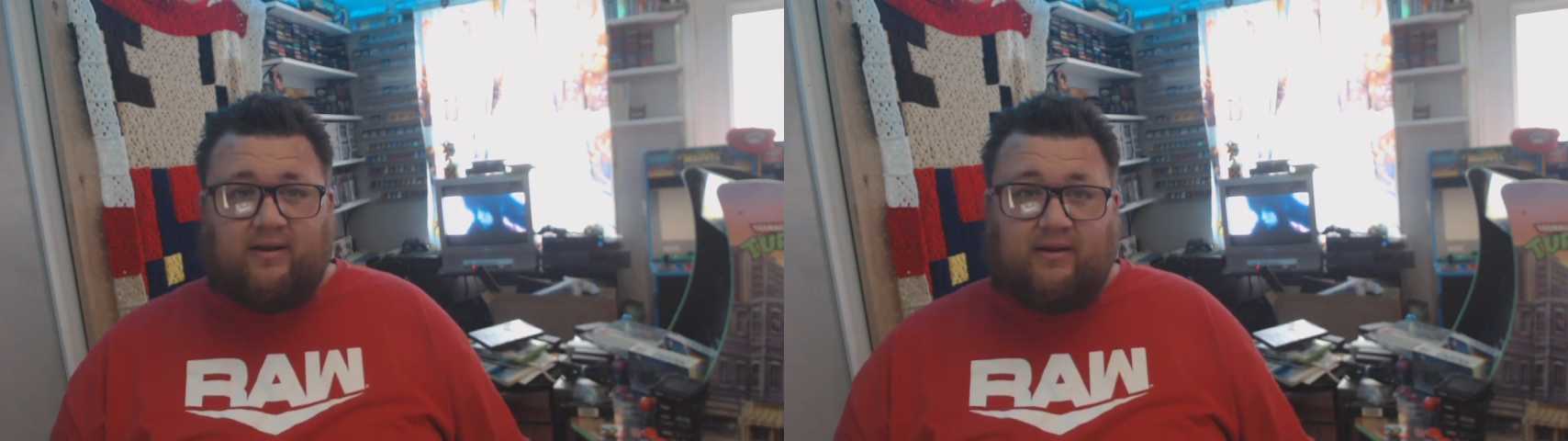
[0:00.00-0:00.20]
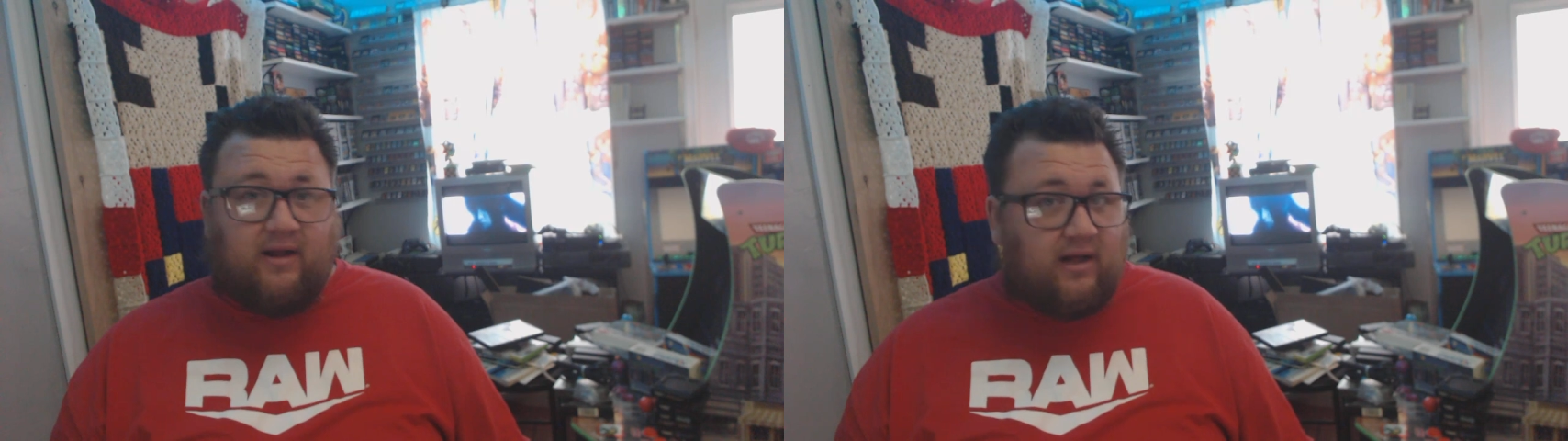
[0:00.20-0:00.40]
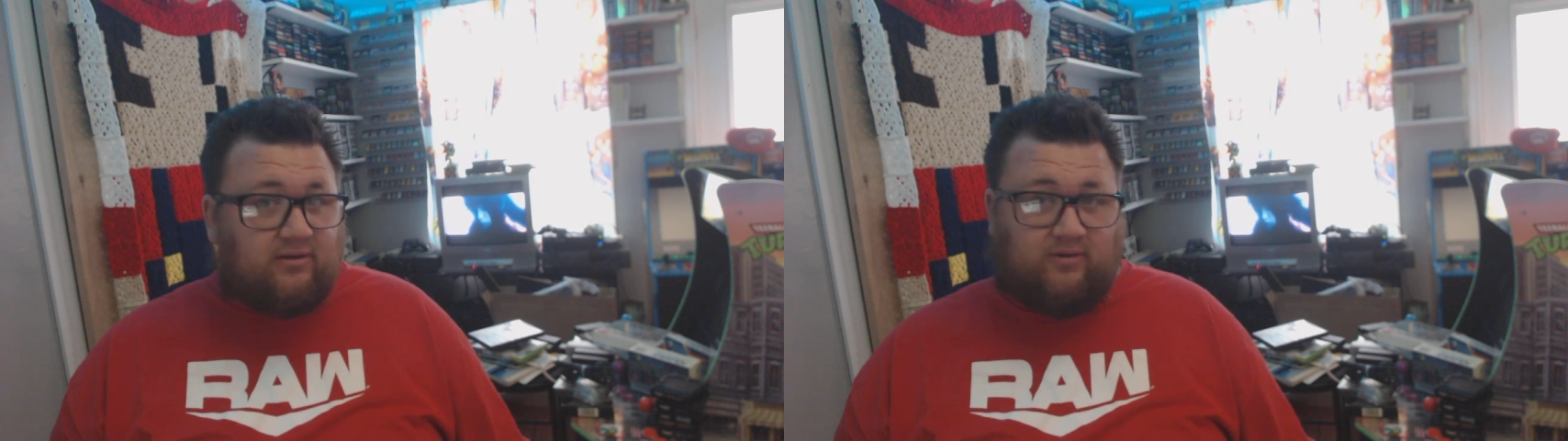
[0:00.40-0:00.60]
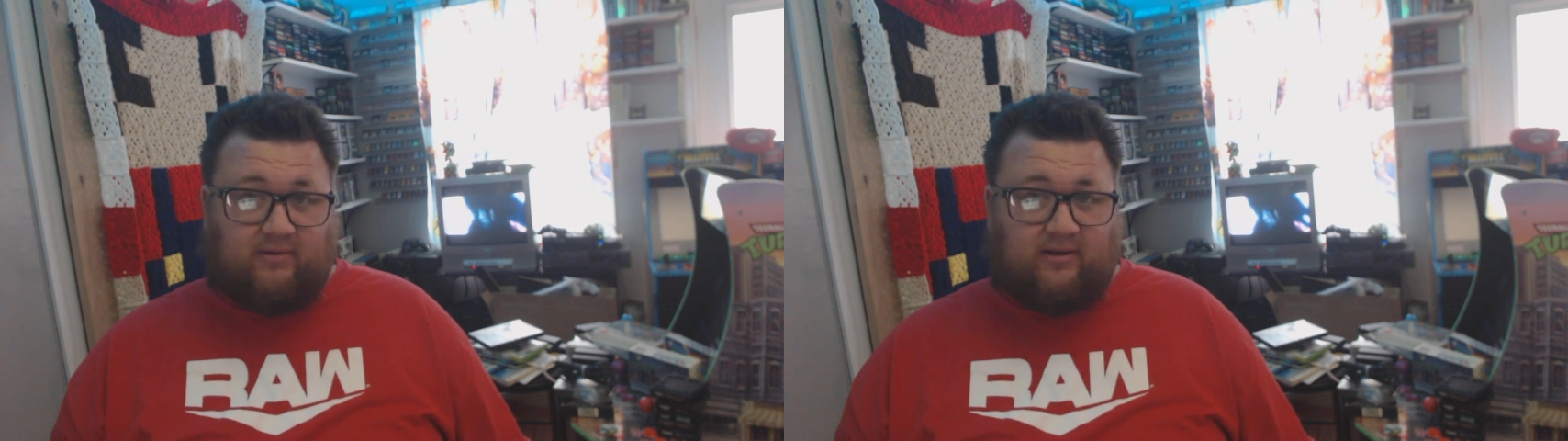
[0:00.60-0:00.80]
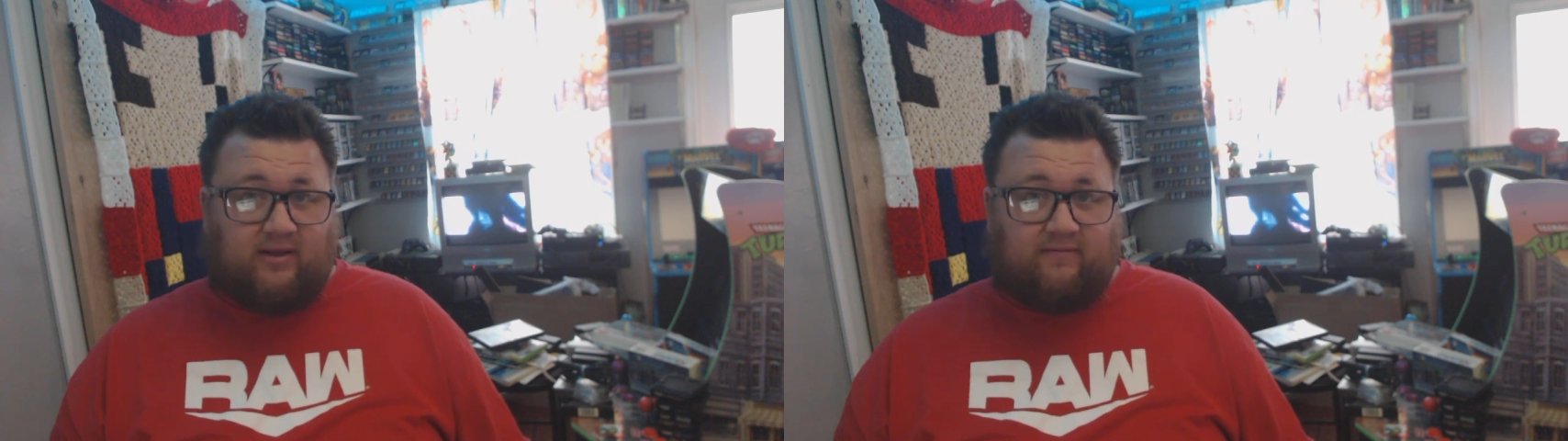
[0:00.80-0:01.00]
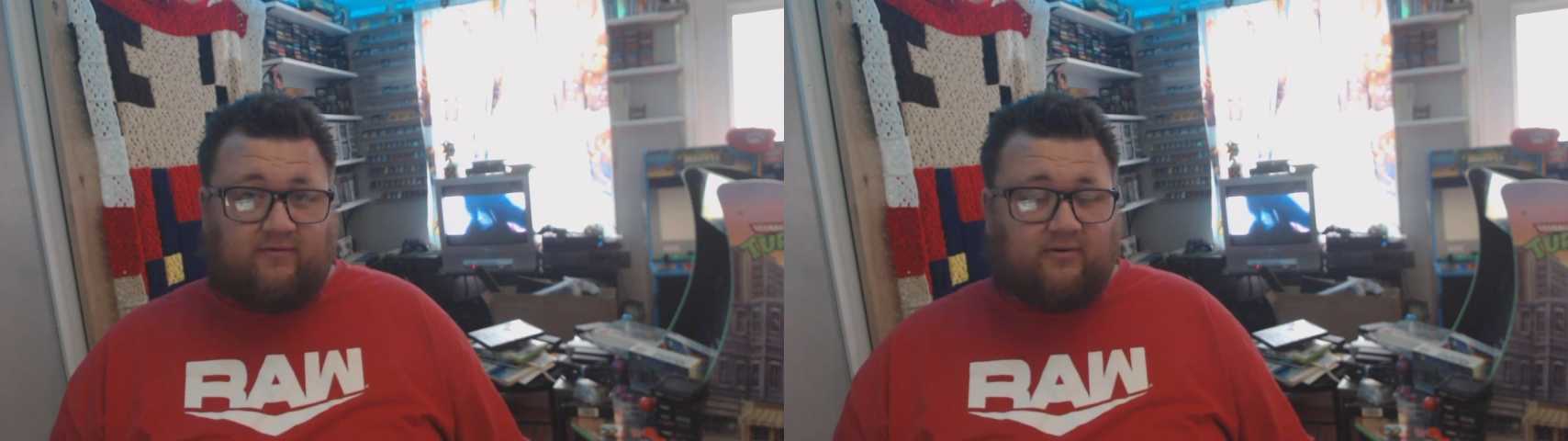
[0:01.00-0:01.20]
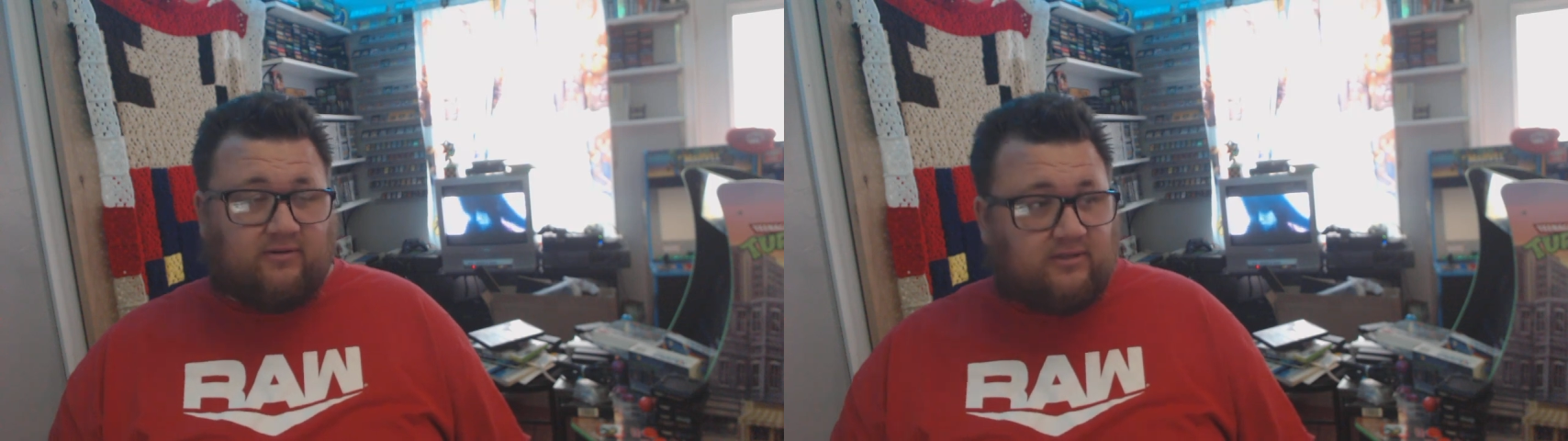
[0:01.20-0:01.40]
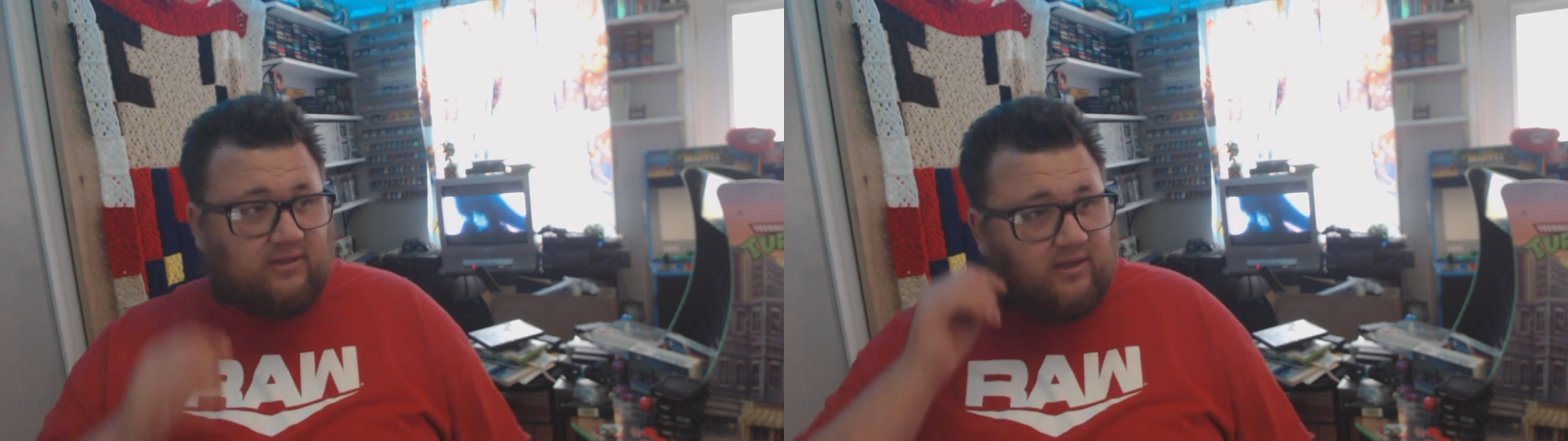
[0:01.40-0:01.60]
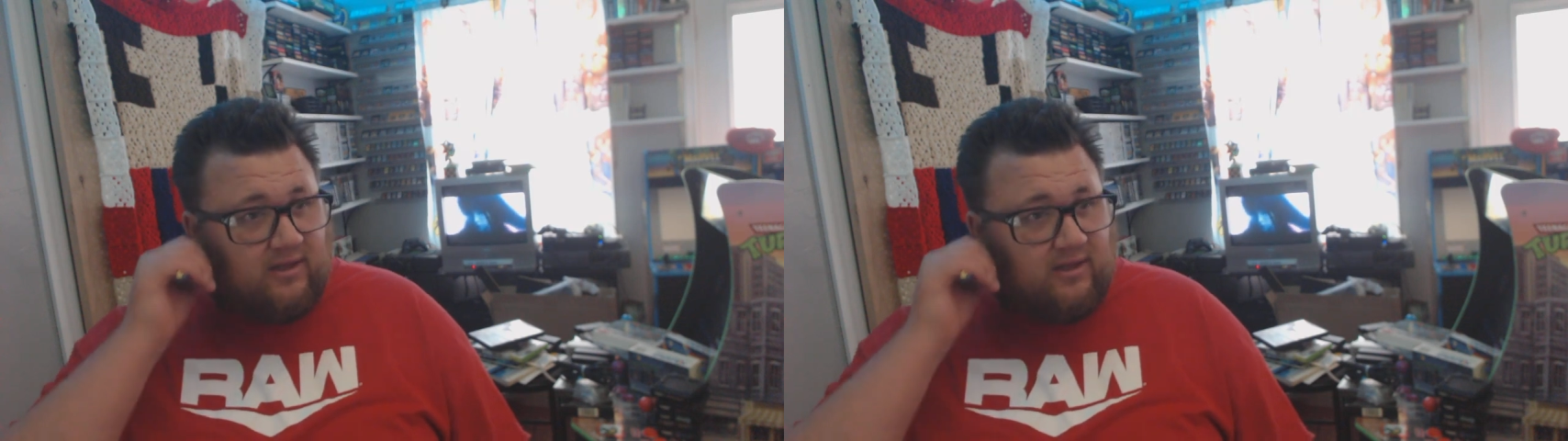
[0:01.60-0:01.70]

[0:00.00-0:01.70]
not doing that first